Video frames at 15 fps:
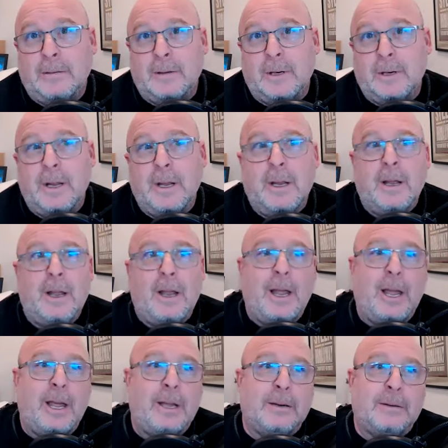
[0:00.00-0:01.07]
Right?
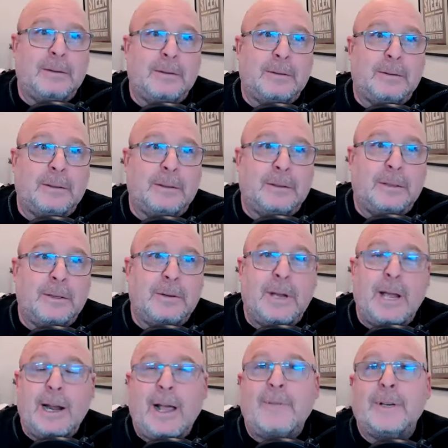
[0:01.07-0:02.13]
And so you
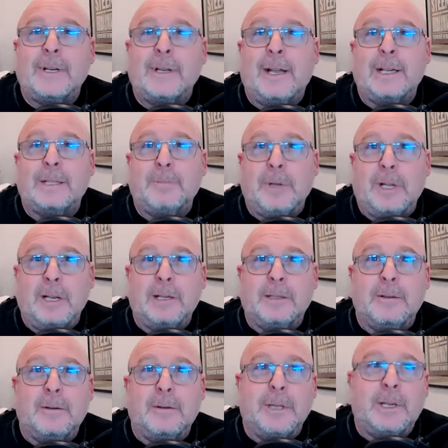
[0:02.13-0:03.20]
kind of have to explain it
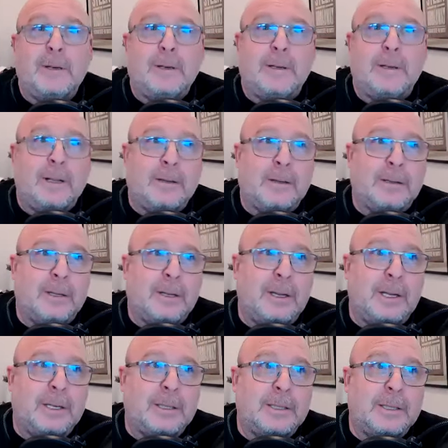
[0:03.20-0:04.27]
to them. And then the other thing
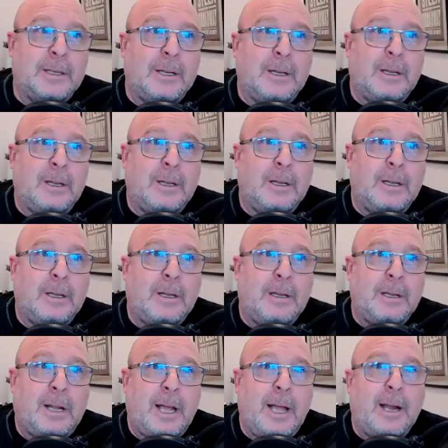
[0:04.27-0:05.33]
is
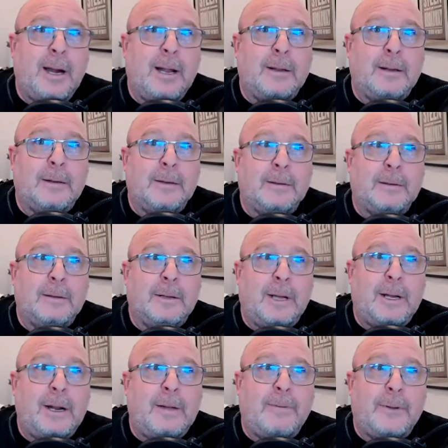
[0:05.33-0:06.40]
you kind of
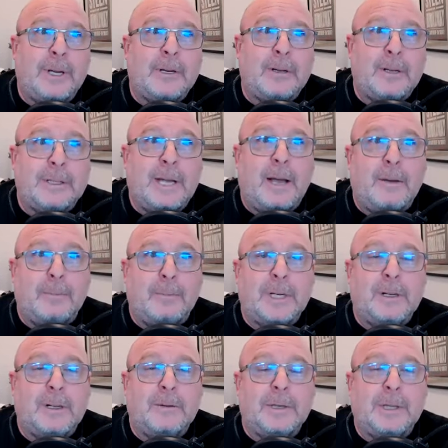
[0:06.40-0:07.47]
and I figured this out,
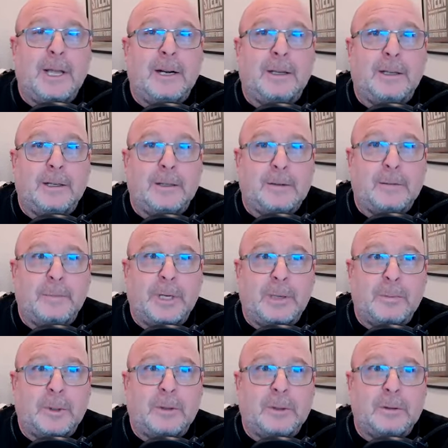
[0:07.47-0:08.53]
particularly with analytical
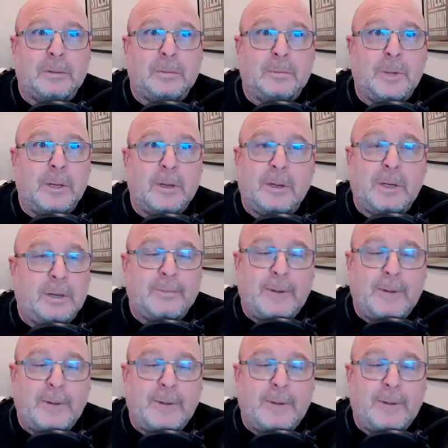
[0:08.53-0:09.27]
people, whether they're